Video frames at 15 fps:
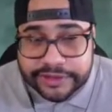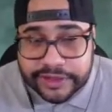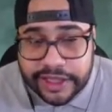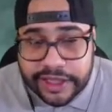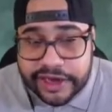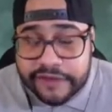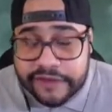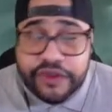
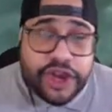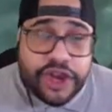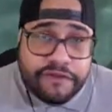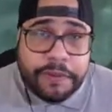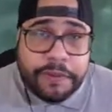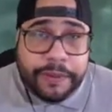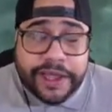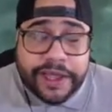And if you
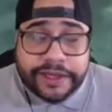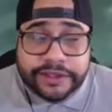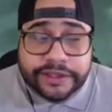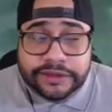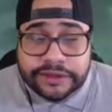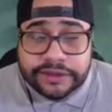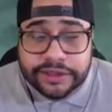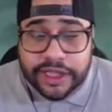never played
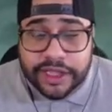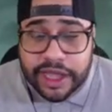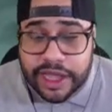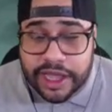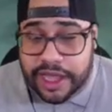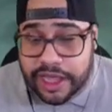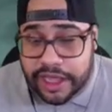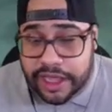
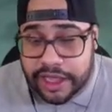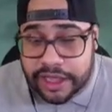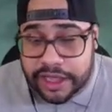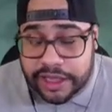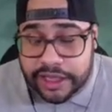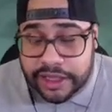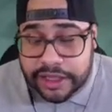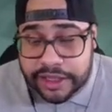
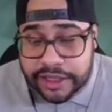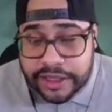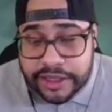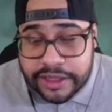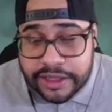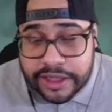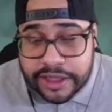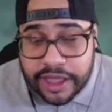uh,
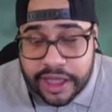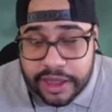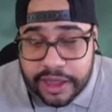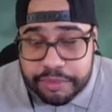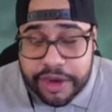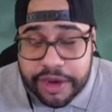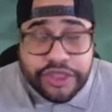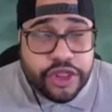uh,
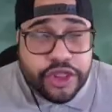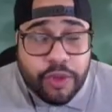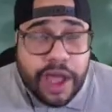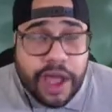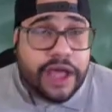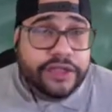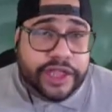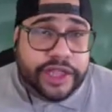Breath of the
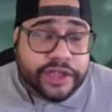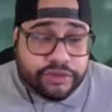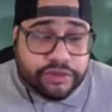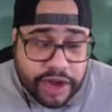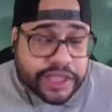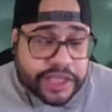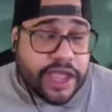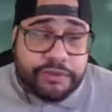Wild, then
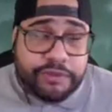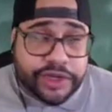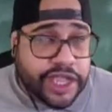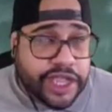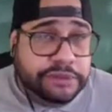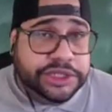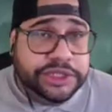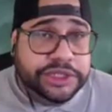Red Dead
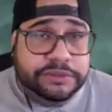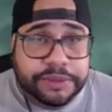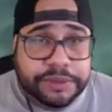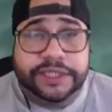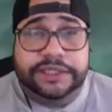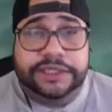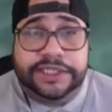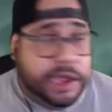Redemption,
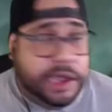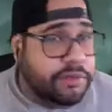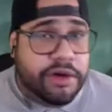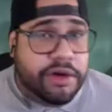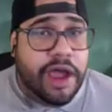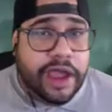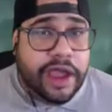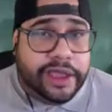but
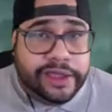Samurai.